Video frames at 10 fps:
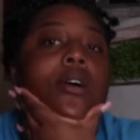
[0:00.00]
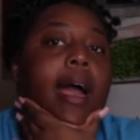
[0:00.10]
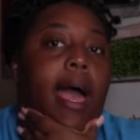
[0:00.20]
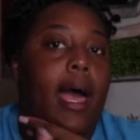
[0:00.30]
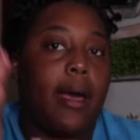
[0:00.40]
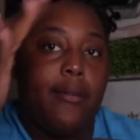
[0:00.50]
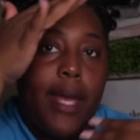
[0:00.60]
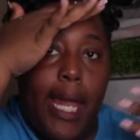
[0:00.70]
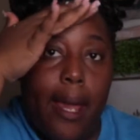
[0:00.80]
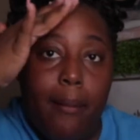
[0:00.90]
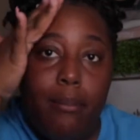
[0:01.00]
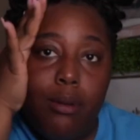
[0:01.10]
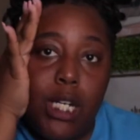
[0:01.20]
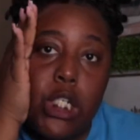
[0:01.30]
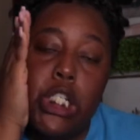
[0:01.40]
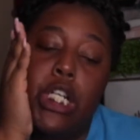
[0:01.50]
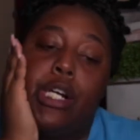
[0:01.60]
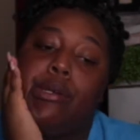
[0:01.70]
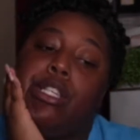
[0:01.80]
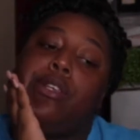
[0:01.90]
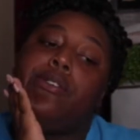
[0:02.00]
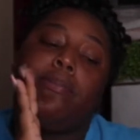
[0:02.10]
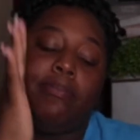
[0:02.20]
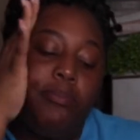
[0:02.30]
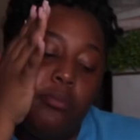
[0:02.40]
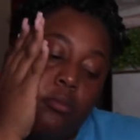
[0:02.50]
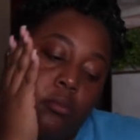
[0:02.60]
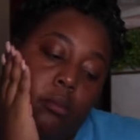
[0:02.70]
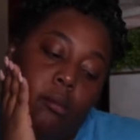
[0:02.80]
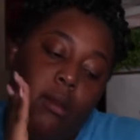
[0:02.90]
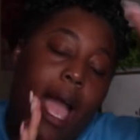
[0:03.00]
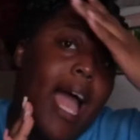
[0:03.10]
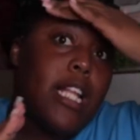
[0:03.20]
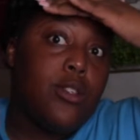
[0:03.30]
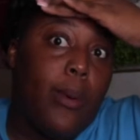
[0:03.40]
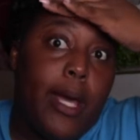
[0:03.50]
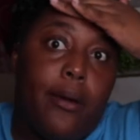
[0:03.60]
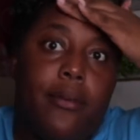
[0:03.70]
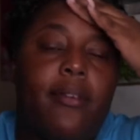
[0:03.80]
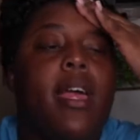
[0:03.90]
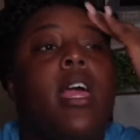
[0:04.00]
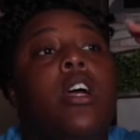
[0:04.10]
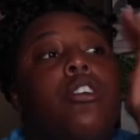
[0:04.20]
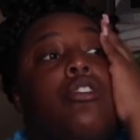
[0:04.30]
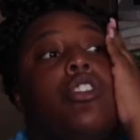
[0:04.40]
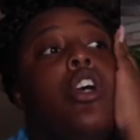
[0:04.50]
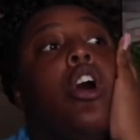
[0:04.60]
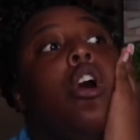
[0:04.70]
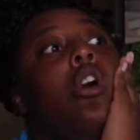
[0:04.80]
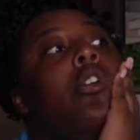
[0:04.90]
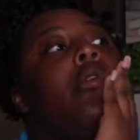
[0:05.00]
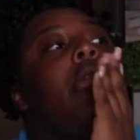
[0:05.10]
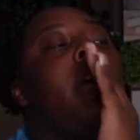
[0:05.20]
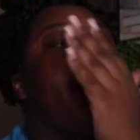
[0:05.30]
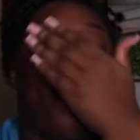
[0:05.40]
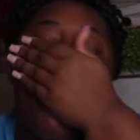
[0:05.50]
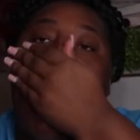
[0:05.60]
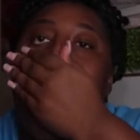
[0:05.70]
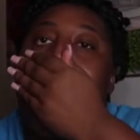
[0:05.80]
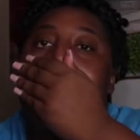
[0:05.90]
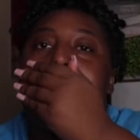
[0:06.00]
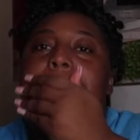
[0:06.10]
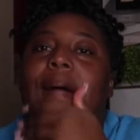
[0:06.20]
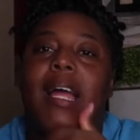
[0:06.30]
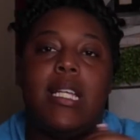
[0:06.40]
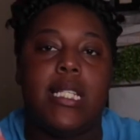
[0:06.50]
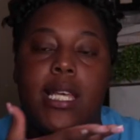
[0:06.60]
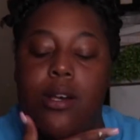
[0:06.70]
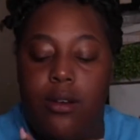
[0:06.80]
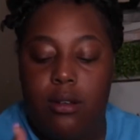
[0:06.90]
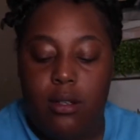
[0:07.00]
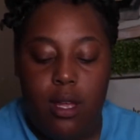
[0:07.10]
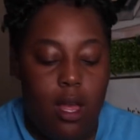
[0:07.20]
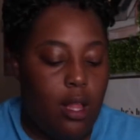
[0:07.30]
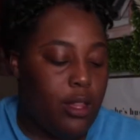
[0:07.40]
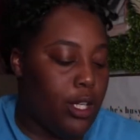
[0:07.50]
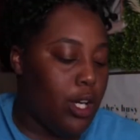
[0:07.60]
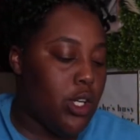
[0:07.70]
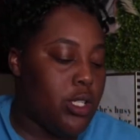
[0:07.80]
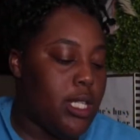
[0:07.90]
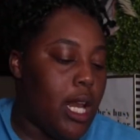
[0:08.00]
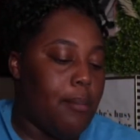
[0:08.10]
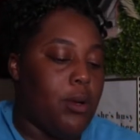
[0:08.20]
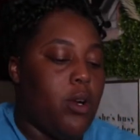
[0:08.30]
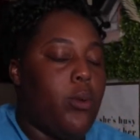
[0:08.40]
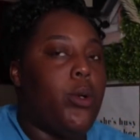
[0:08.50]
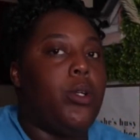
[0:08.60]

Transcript: have a brunch to go to at 12. So I did tell the girls that I'm going